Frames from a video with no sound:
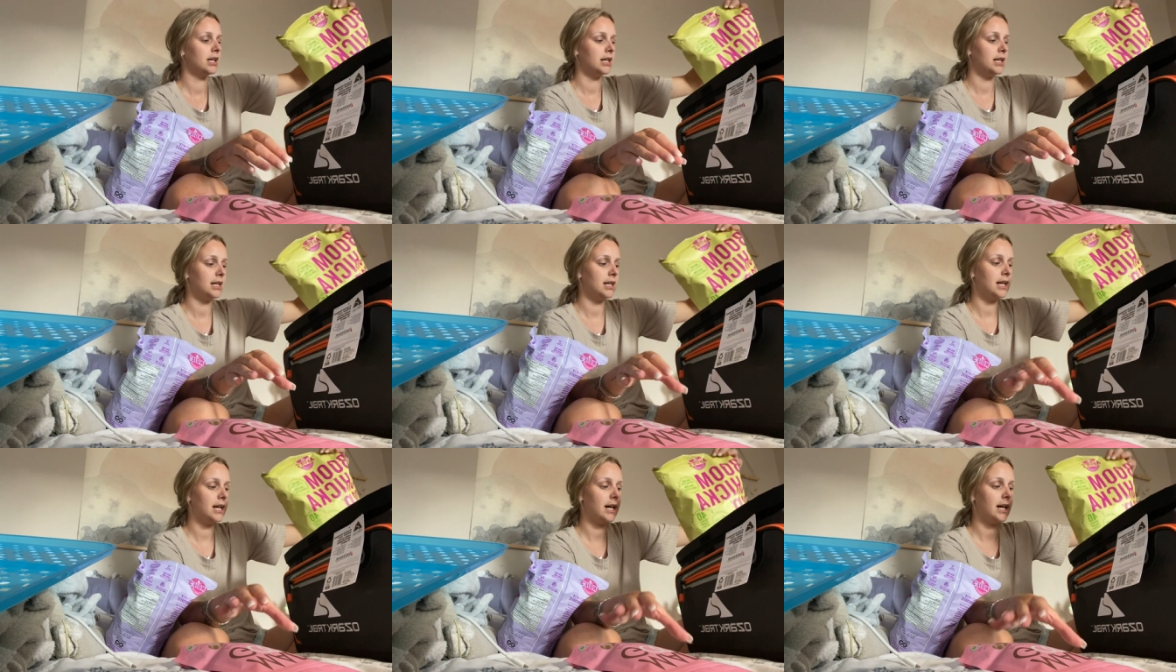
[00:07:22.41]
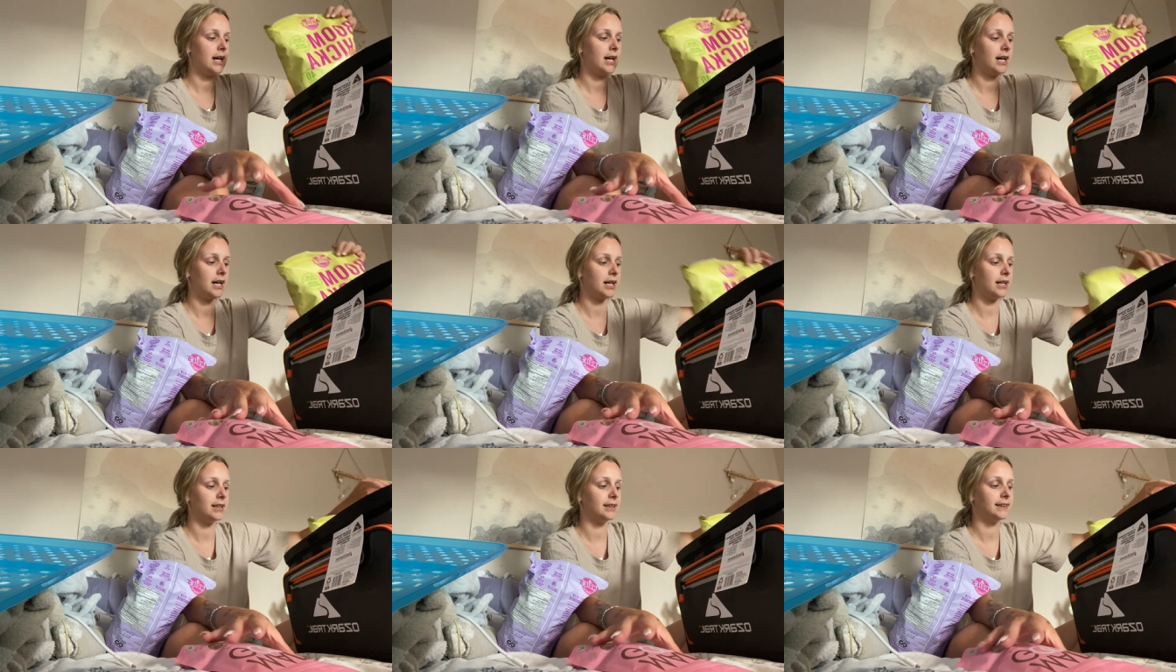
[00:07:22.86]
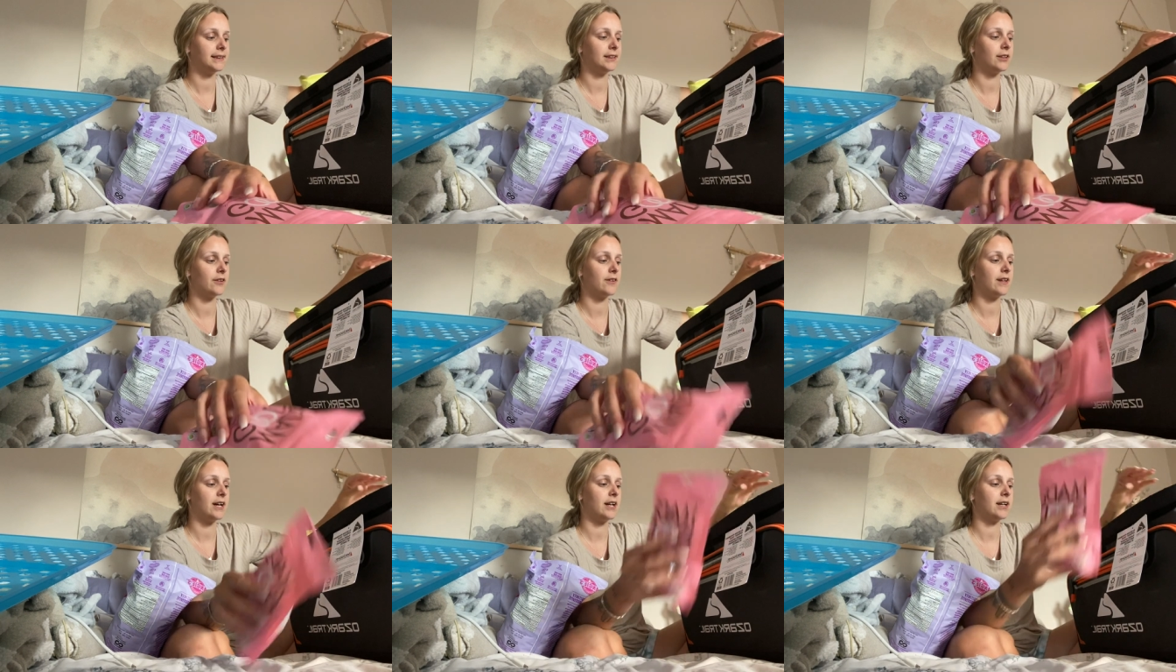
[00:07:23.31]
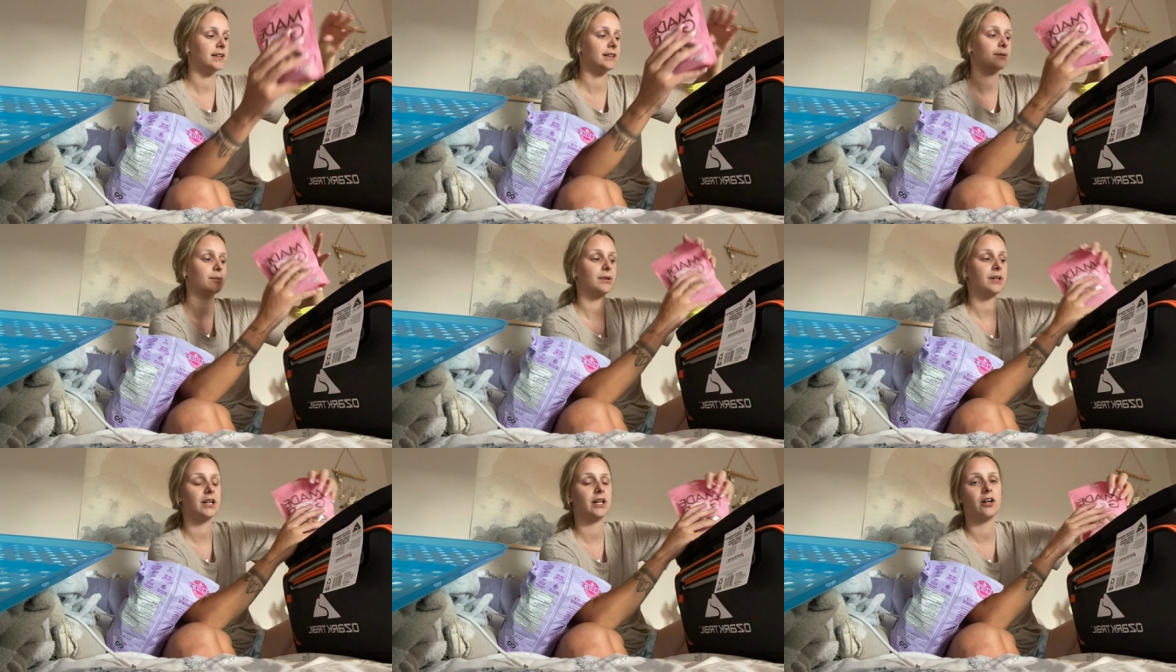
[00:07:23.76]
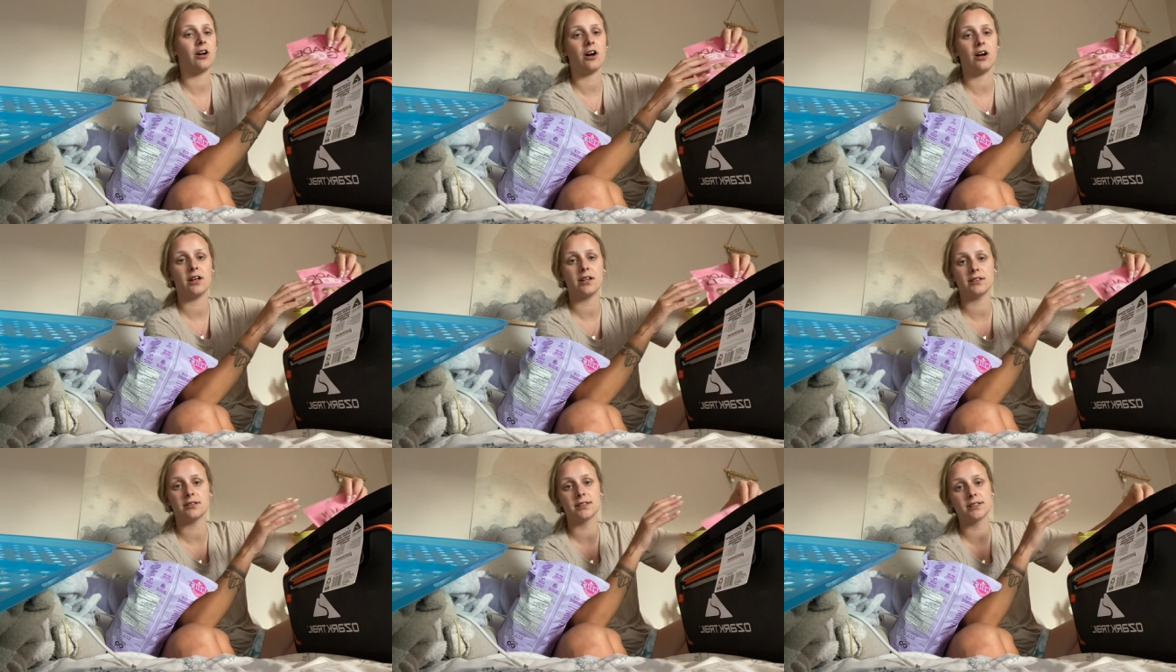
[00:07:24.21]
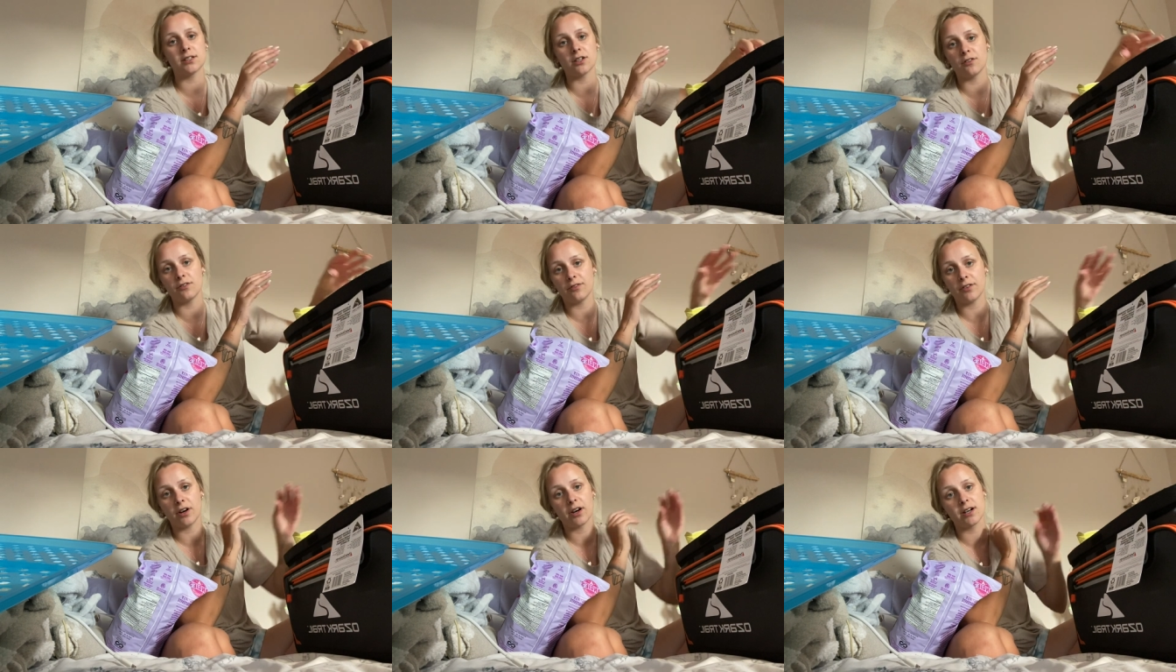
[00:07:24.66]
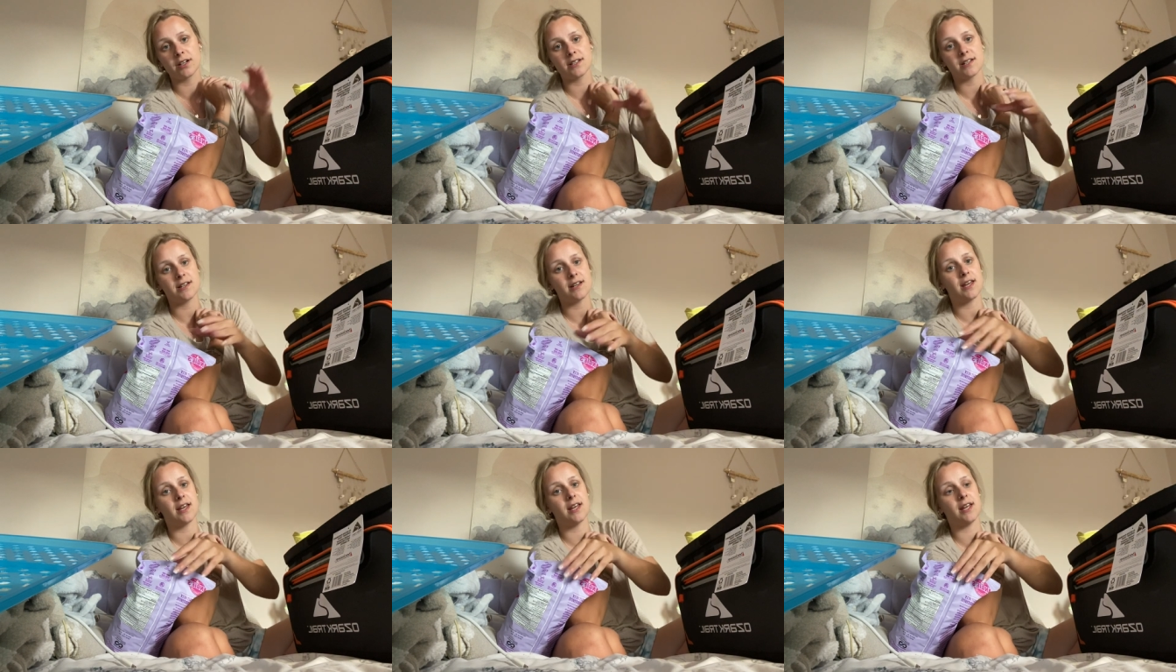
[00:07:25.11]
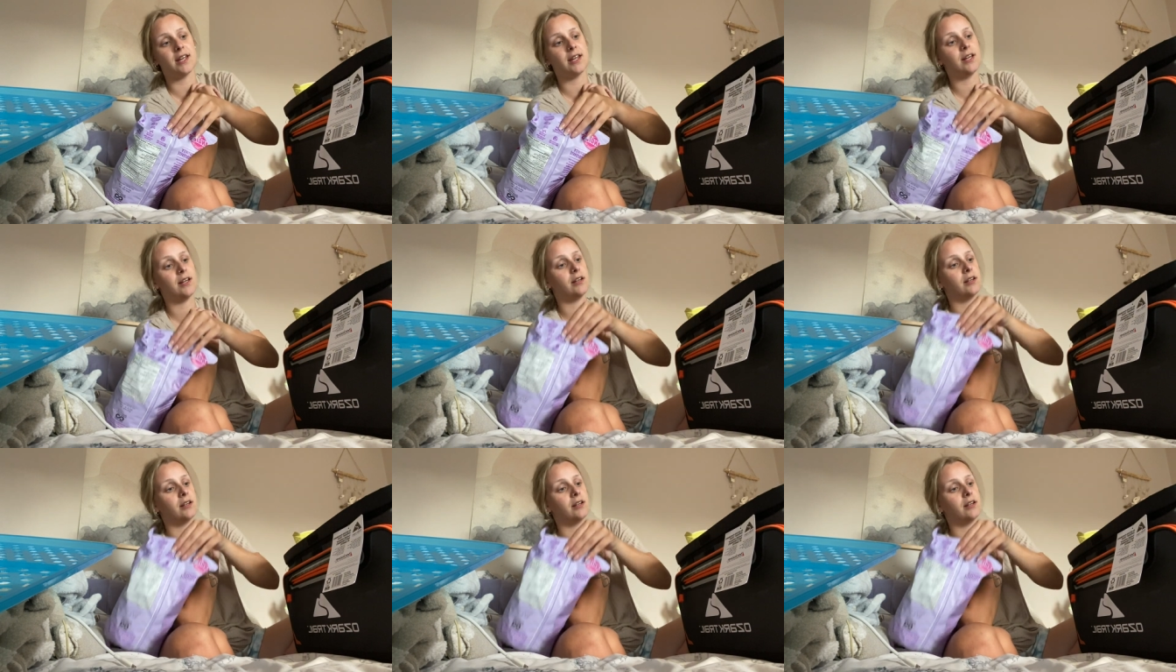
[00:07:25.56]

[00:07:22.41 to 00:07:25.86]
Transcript: yeah, so that is what I got so far today.